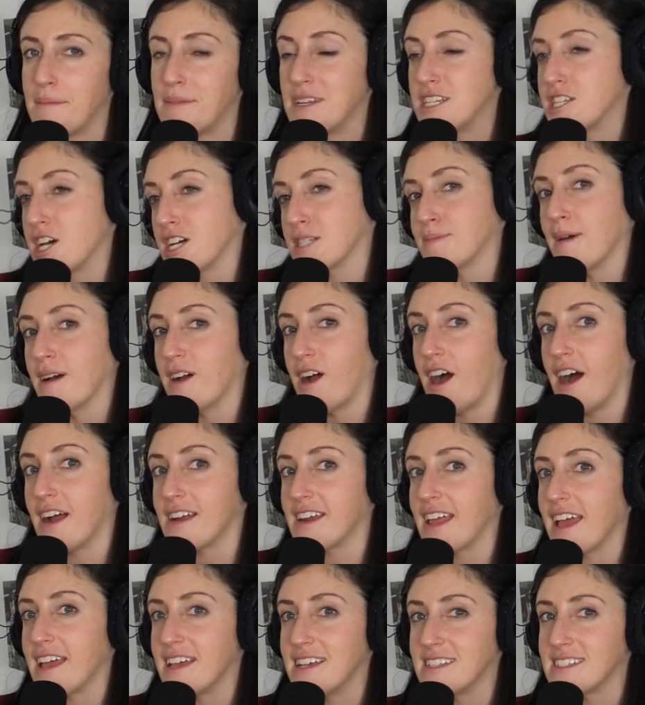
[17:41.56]
I mean, he talks about
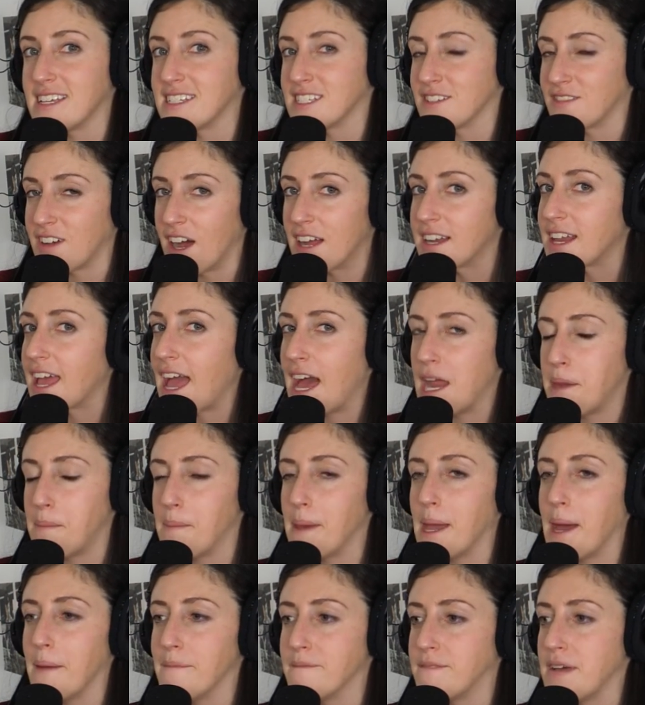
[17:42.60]
Kanye. He says if Kanye hadn't
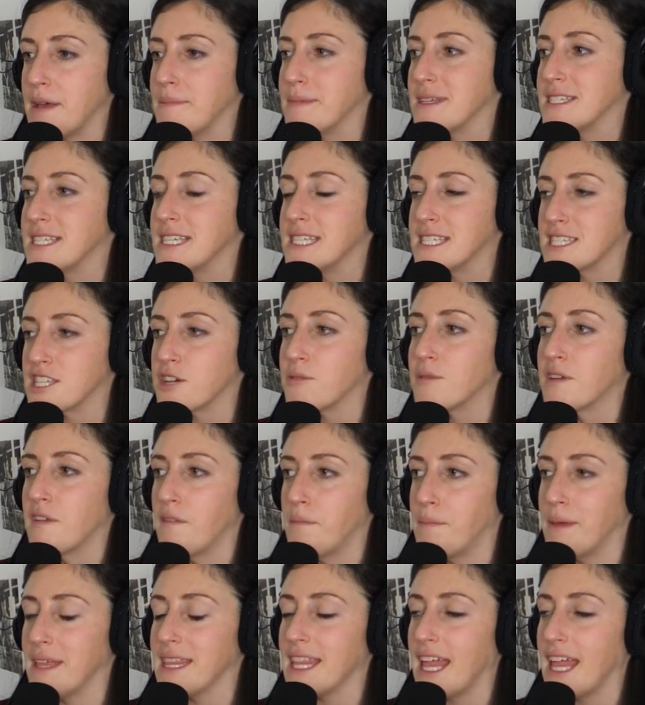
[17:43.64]
become famous, he still would have